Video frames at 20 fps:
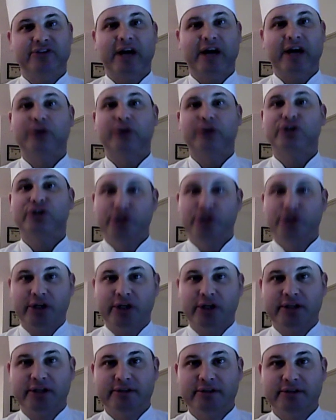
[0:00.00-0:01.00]
how to
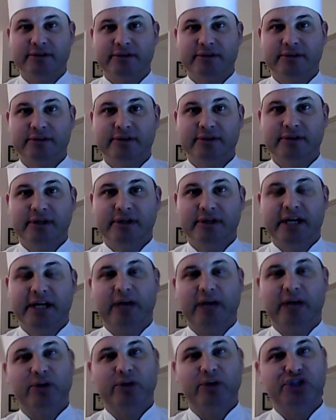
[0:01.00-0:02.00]
cook.
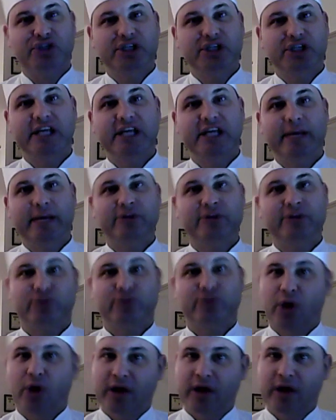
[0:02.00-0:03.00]
And when she came
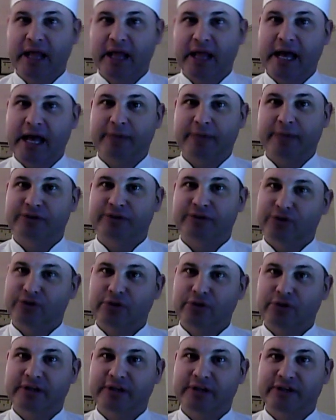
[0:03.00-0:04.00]
into our lab and
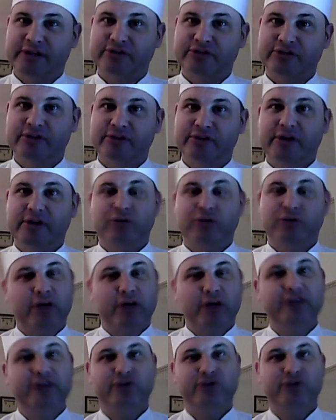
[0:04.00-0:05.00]
told us,
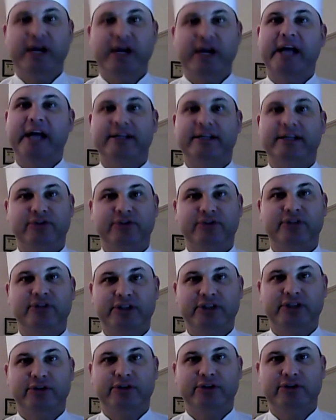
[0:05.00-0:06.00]
raise your hand if you
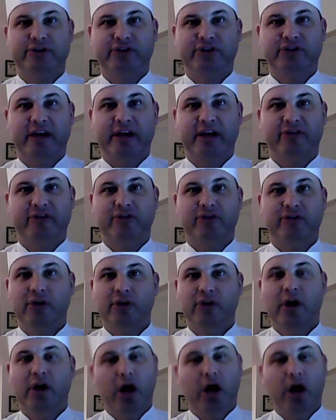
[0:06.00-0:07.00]
think you're a chef,
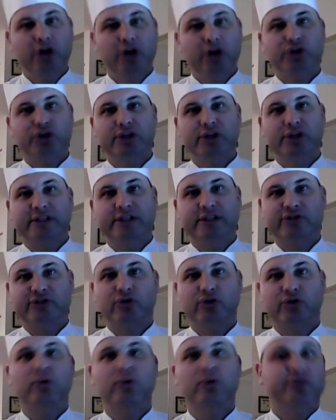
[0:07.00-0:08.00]
our journey at
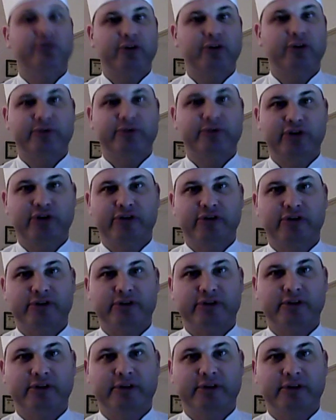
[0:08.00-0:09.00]
school was almost
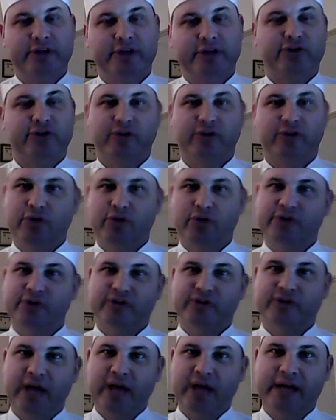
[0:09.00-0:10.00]
over. And so, of course,
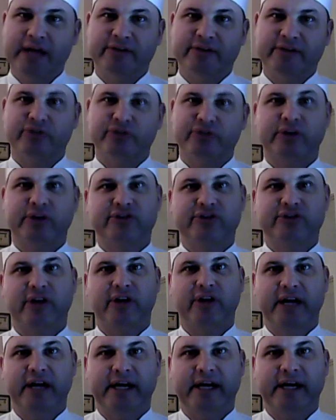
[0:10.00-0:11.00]
a lot of us raised
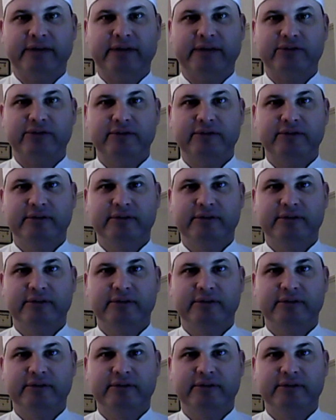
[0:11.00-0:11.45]
our hands.